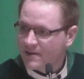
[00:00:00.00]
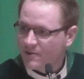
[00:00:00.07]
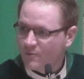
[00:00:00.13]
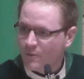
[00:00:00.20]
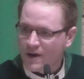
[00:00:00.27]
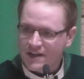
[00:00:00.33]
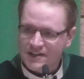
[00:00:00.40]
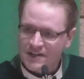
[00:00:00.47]

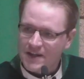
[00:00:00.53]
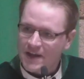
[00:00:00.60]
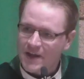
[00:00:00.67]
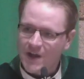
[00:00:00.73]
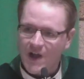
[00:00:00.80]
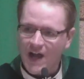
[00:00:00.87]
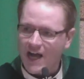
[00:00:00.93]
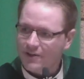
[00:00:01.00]
One
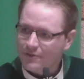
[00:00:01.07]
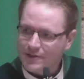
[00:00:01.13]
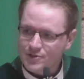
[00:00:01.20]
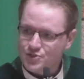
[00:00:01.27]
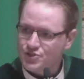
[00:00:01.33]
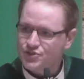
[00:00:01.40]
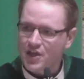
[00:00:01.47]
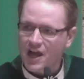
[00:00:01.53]

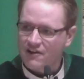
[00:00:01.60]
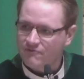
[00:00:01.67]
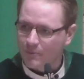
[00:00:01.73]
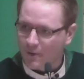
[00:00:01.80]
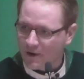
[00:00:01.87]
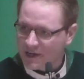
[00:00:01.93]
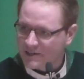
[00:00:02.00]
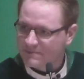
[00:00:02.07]
college
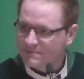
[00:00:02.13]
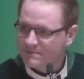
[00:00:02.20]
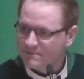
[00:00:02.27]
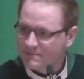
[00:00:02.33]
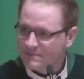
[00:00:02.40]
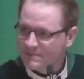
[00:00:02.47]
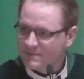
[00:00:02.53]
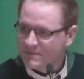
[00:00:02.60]
sophomore
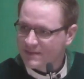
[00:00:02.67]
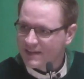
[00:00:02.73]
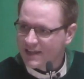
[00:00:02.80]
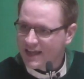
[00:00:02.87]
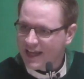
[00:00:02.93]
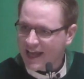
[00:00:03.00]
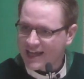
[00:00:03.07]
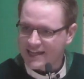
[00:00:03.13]

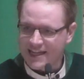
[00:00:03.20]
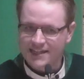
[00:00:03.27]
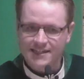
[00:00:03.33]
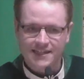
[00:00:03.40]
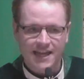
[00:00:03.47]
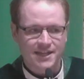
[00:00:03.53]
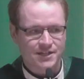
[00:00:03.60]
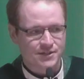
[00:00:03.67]
at
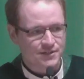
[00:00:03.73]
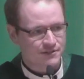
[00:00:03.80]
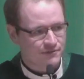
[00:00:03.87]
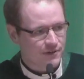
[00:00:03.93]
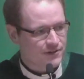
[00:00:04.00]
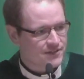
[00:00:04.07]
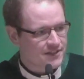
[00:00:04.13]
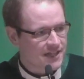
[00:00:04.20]
Indiana
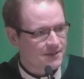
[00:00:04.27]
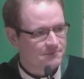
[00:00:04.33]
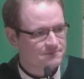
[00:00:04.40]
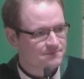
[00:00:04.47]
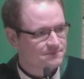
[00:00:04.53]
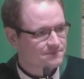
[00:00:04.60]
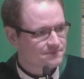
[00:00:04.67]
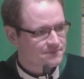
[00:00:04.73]
University
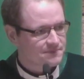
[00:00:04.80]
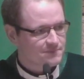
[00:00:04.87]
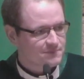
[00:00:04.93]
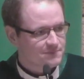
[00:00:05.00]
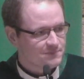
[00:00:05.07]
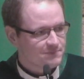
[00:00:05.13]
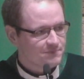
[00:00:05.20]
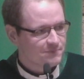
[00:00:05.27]

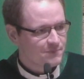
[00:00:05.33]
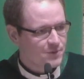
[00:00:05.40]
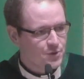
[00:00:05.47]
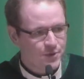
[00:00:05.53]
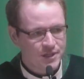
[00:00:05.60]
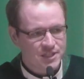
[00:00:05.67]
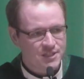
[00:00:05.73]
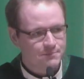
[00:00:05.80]

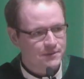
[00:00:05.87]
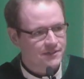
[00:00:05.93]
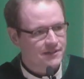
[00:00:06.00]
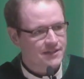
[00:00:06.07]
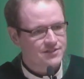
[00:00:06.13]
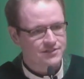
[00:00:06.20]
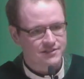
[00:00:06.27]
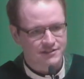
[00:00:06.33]
who
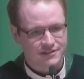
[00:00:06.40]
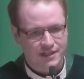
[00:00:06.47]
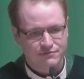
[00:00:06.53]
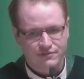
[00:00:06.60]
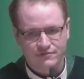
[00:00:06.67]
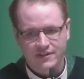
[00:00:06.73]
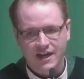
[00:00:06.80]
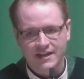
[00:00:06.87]
experienced the love
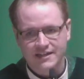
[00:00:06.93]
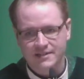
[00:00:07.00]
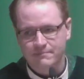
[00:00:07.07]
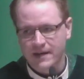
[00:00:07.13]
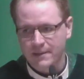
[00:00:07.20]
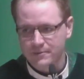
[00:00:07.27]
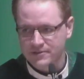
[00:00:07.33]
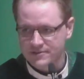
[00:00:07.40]
of God at a
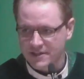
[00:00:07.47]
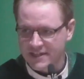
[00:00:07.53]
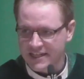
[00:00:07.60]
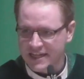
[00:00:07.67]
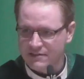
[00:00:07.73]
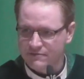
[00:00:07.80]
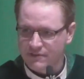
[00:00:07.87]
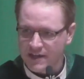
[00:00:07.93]
Bible
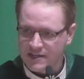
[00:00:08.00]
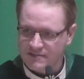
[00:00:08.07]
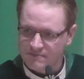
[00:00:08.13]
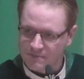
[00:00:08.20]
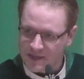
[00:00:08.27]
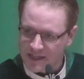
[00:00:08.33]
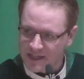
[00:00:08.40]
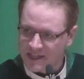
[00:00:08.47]
study invited
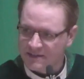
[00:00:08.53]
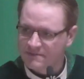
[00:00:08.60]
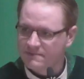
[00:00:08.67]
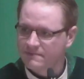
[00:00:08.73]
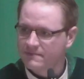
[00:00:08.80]
me